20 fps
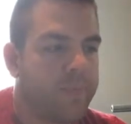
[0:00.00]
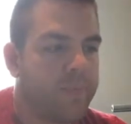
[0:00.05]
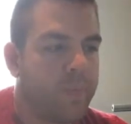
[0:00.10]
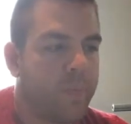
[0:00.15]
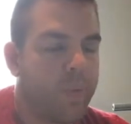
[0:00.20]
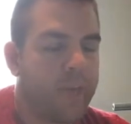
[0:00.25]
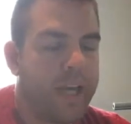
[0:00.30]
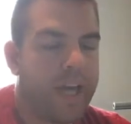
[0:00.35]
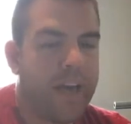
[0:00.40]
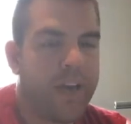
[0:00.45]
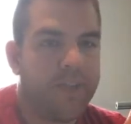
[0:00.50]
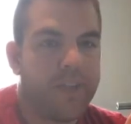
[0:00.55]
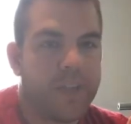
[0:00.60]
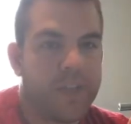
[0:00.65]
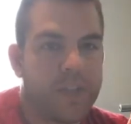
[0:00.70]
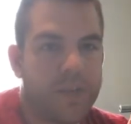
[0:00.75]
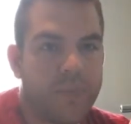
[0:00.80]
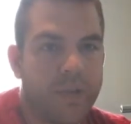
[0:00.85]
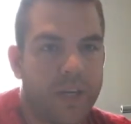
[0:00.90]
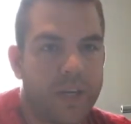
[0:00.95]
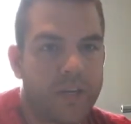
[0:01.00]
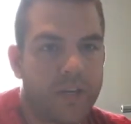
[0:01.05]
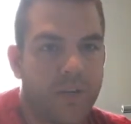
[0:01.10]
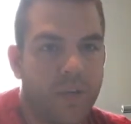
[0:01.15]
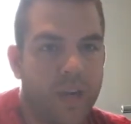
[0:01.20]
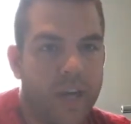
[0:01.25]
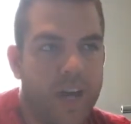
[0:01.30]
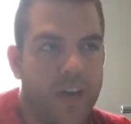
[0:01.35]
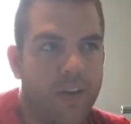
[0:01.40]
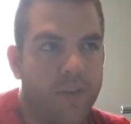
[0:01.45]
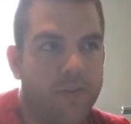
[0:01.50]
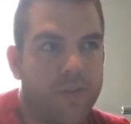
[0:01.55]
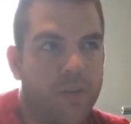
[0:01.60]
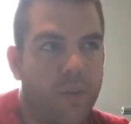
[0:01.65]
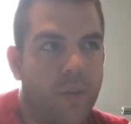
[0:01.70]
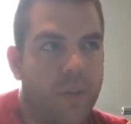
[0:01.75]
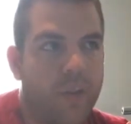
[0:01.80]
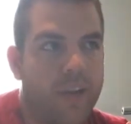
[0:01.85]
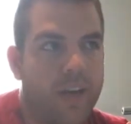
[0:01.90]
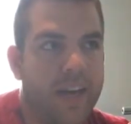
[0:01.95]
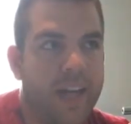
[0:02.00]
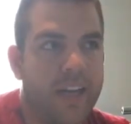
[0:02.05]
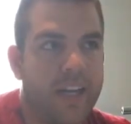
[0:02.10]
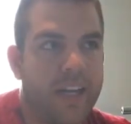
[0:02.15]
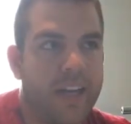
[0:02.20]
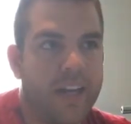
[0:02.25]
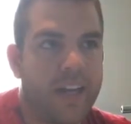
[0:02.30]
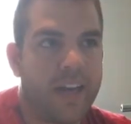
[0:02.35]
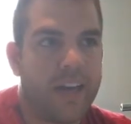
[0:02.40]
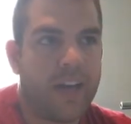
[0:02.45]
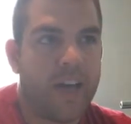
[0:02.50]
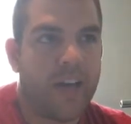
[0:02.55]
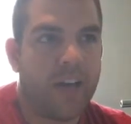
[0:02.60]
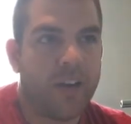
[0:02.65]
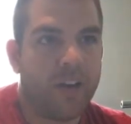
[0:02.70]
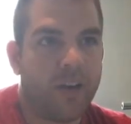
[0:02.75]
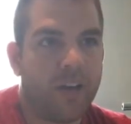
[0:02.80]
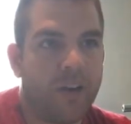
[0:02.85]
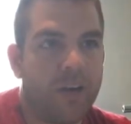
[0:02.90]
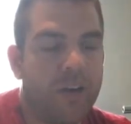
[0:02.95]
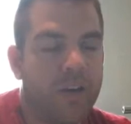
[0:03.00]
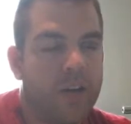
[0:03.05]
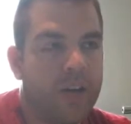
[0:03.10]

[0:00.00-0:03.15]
we have a special now for the $99